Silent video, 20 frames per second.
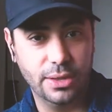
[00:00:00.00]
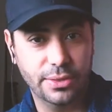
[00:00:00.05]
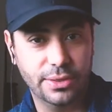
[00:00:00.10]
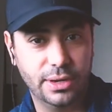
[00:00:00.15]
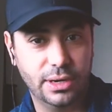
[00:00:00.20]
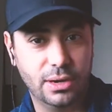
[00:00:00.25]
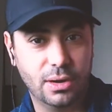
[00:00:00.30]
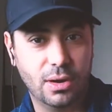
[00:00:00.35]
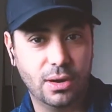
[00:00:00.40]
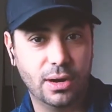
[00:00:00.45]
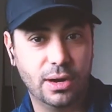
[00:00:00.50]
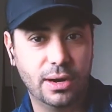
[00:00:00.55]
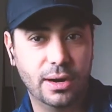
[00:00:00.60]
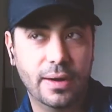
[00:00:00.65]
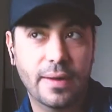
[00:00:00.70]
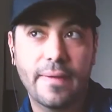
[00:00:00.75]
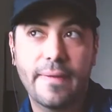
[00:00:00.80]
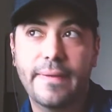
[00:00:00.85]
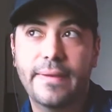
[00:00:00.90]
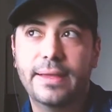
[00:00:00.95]
There are
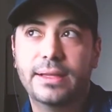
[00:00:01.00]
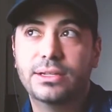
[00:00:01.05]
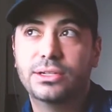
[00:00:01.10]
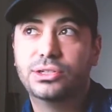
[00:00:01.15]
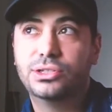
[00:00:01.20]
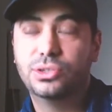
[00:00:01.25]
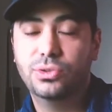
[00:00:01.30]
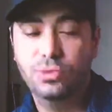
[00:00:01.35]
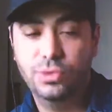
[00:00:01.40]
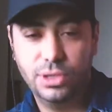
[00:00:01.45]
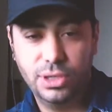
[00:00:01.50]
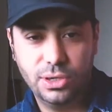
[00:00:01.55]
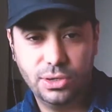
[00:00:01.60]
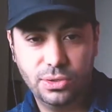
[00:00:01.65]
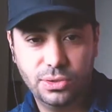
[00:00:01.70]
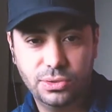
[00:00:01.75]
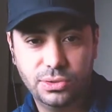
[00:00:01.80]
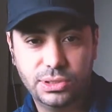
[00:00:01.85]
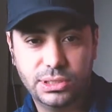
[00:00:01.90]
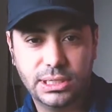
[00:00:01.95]

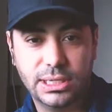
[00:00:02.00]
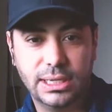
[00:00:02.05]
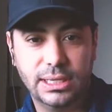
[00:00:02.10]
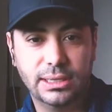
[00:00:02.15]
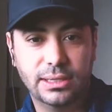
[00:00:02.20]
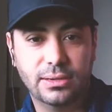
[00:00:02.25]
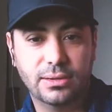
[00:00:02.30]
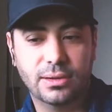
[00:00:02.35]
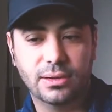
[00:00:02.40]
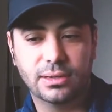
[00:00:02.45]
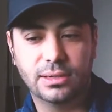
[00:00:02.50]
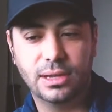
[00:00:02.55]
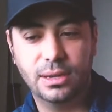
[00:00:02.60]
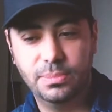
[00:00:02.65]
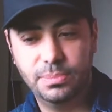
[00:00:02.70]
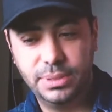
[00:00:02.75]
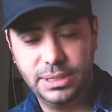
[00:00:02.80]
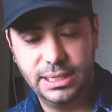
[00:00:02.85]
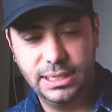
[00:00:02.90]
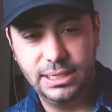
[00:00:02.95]
studios and there are
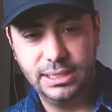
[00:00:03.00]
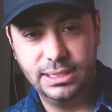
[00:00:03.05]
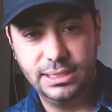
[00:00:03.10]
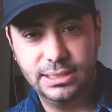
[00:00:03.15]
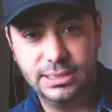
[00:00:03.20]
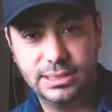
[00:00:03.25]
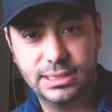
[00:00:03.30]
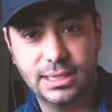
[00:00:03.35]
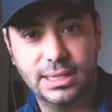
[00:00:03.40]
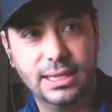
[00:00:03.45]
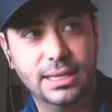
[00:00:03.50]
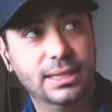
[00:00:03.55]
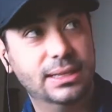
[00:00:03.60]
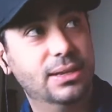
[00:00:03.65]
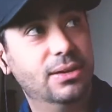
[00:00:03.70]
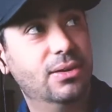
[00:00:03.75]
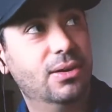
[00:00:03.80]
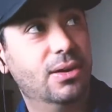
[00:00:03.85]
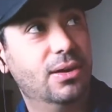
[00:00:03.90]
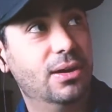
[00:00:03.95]
companies and
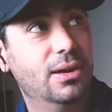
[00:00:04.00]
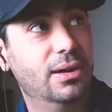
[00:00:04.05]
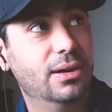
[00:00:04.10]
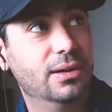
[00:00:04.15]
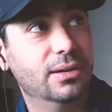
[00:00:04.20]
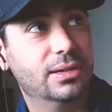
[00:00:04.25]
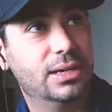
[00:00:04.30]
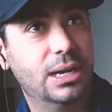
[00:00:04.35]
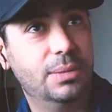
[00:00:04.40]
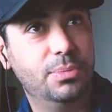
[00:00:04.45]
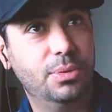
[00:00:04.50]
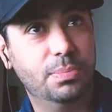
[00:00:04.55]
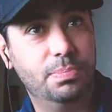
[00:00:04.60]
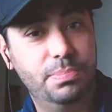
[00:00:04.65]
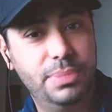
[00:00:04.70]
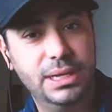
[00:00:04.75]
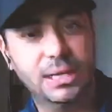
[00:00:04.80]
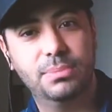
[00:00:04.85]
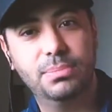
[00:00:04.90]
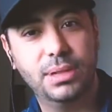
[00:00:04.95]
there are a couple
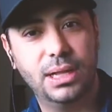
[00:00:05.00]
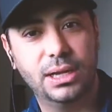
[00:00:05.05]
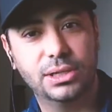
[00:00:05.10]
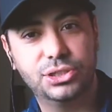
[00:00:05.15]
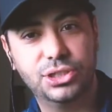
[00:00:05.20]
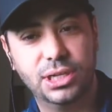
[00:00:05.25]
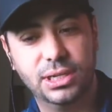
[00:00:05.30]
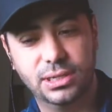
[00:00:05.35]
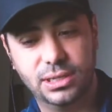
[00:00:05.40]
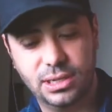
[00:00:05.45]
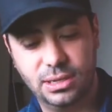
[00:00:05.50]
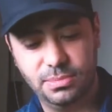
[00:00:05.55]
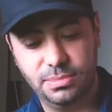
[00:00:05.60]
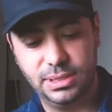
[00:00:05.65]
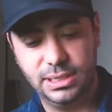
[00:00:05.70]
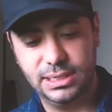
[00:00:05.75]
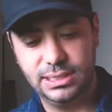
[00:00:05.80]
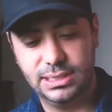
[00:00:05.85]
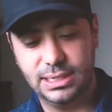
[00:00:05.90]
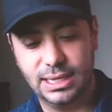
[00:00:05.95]
big blockchain
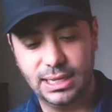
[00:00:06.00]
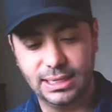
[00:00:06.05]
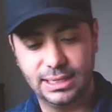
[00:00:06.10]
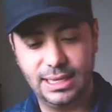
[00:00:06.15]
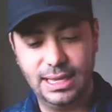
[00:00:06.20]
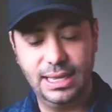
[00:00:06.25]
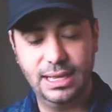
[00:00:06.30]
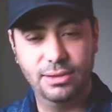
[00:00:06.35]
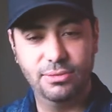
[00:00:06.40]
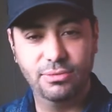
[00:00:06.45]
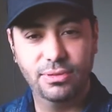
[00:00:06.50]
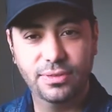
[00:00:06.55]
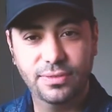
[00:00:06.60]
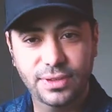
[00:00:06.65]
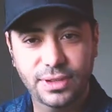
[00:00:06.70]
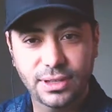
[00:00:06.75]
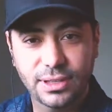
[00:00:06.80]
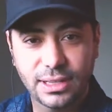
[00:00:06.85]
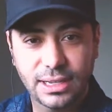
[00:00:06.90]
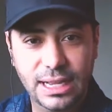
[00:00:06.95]
companies that I can't
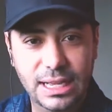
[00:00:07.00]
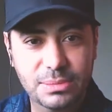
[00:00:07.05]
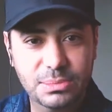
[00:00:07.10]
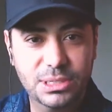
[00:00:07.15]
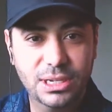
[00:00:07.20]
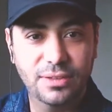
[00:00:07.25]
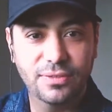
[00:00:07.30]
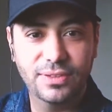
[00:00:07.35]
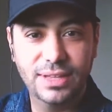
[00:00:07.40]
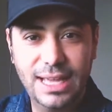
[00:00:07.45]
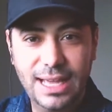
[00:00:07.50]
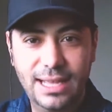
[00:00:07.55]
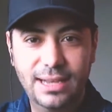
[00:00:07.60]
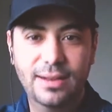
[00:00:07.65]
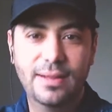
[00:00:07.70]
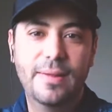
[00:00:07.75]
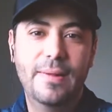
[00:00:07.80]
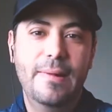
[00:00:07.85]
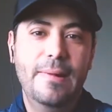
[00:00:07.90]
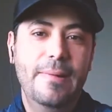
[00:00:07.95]
reveal the names of yet
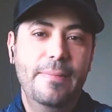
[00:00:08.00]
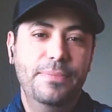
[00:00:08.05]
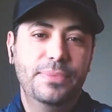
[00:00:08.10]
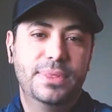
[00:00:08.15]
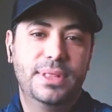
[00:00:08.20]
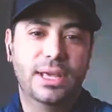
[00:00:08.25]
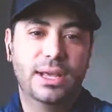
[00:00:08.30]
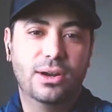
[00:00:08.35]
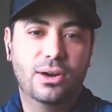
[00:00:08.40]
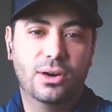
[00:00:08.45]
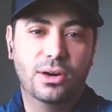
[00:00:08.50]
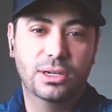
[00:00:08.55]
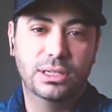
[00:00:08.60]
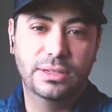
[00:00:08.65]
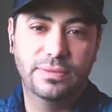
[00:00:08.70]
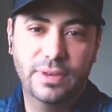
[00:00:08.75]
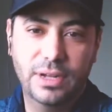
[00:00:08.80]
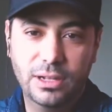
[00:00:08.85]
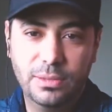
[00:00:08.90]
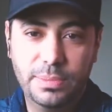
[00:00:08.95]
that are
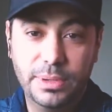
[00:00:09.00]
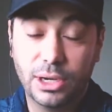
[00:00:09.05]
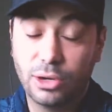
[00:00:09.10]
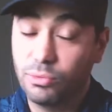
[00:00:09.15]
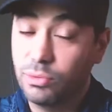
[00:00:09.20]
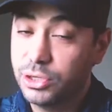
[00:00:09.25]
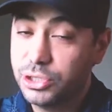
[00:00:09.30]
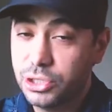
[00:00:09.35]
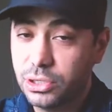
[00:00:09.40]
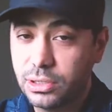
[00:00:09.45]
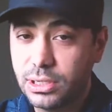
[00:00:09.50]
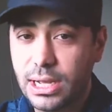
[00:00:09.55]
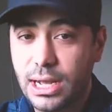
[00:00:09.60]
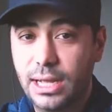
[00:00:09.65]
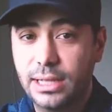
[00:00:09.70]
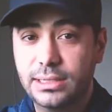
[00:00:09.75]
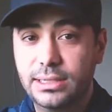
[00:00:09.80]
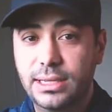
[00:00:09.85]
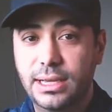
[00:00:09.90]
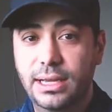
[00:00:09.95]
developing original
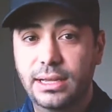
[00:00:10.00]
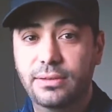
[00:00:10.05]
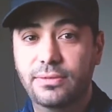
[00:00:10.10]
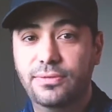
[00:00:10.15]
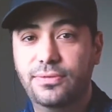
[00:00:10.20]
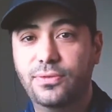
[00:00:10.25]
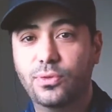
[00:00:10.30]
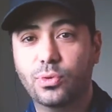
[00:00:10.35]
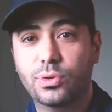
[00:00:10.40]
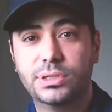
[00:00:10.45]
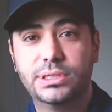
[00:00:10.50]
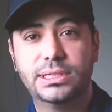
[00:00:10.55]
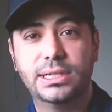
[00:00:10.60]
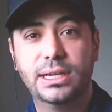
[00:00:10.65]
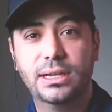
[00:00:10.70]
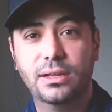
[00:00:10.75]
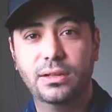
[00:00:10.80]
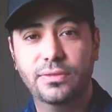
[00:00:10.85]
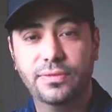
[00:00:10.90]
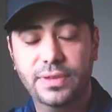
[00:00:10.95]
content for
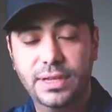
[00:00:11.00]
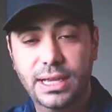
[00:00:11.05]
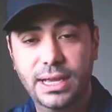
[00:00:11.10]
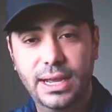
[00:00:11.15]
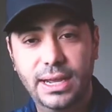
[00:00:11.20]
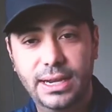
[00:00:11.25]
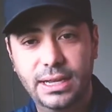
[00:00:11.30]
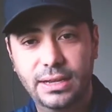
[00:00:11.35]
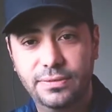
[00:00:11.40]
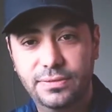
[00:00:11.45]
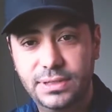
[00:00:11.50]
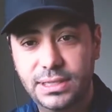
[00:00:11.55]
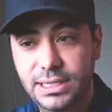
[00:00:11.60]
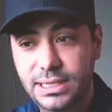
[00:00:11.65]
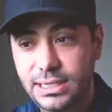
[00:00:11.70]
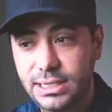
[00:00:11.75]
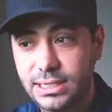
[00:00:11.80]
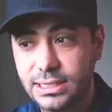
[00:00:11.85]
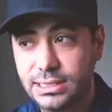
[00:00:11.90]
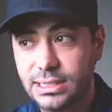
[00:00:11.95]
sale via
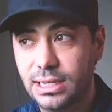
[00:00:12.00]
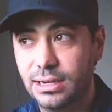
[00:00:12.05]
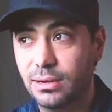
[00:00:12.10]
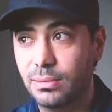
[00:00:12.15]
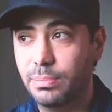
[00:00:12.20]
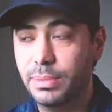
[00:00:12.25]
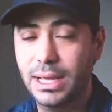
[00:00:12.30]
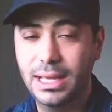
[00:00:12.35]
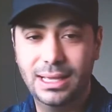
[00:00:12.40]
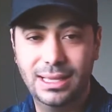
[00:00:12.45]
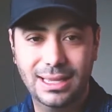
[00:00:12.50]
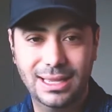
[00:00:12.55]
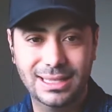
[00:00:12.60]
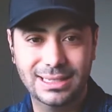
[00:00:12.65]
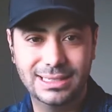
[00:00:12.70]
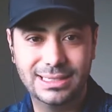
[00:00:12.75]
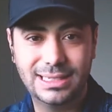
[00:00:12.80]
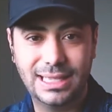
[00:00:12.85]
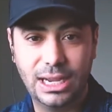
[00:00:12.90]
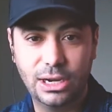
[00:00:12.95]
NFTs and are baking in
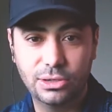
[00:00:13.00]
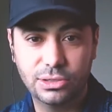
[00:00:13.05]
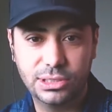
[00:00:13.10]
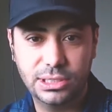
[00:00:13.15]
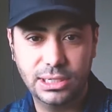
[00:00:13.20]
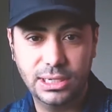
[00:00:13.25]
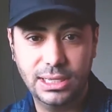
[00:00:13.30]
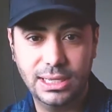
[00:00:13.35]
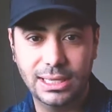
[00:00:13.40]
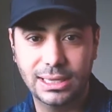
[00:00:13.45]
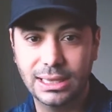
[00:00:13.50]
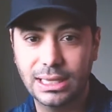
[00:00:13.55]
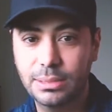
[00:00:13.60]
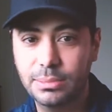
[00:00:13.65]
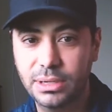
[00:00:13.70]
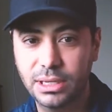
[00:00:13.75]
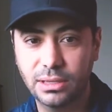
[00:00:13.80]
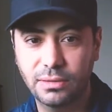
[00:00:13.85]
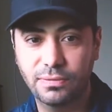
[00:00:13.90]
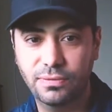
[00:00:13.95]
scarcity and
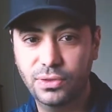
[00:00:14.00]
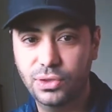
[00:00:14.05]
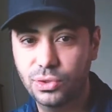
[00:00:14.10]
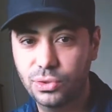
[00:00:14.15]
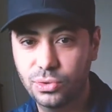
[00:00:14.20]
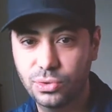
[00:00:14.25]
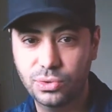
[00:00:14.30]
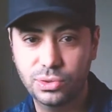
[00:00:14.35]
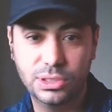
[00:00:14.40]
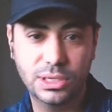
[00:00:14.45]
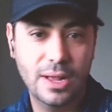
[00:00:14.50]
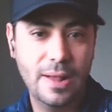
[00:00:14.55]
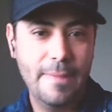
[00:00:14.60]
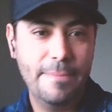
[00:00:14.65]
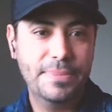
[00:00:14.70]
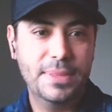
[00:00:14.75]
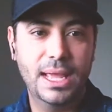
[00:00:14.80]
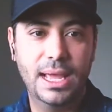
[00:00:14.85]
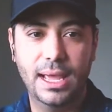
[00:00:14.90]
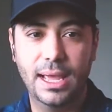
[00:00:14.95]
limited views
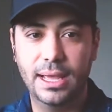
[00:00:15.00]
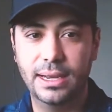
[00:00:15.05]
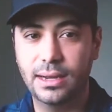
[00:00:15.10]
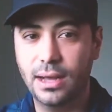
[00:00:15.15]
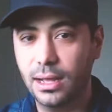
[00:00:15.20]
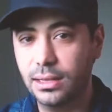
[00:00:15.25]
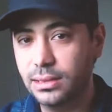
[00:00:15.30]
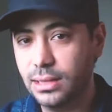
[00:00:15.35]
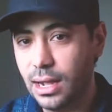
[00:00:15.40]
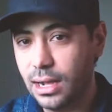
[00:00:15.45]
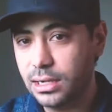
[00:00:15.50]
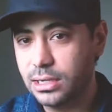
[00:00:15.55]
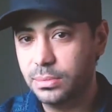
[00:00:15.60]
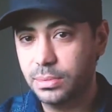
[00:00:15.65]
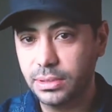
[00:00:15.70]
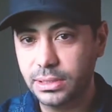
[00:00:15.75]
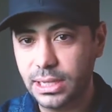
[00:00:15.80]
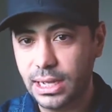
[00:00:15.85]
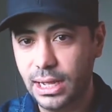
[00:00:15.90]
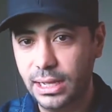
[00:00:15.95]
and
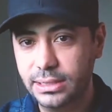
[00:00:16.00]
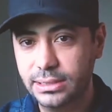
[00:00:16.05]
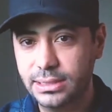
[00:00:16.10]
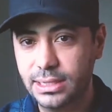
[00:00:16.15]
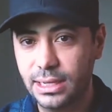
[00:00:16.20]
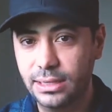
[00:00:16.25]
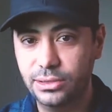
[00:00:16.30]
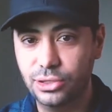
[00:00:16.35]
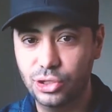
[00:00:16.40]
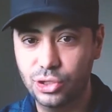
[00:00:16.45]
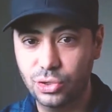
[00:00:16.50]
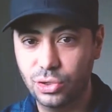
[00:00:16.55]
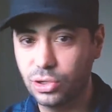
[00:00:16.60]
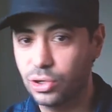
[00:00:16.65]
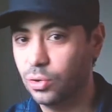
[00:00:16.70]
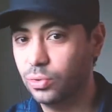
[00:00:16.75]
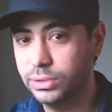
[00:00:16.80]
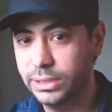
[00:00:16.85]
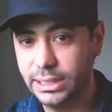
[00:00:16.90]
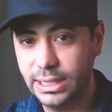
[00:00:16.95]
unlockable content that you can
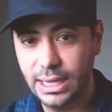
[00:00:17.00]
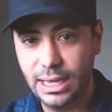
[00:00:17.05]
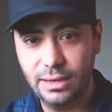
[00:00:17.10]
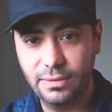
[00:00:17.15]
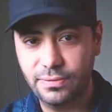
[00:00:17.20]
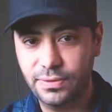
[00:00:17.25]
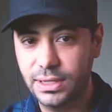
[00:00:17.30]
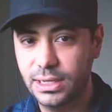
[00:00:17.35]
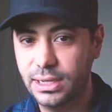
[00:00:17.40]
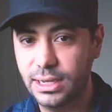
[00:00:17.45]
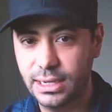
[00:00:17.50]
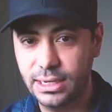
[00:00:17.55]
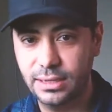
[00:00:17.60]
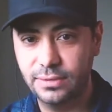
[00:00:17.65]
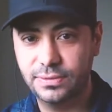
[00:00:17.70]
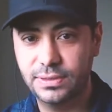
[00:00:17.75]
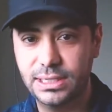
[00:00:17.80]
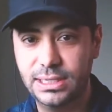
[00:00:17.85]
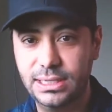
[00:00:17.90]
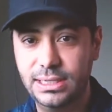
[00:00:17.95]
only get via
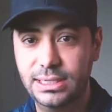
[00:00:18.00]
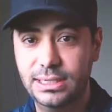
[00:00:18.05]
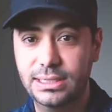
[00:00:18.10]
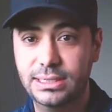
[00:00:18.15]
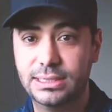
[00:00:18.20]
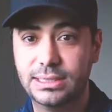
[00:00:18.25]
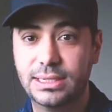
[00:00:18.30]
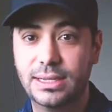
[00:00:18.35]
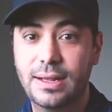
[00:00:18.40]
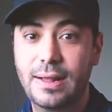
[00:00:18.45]
NFTs.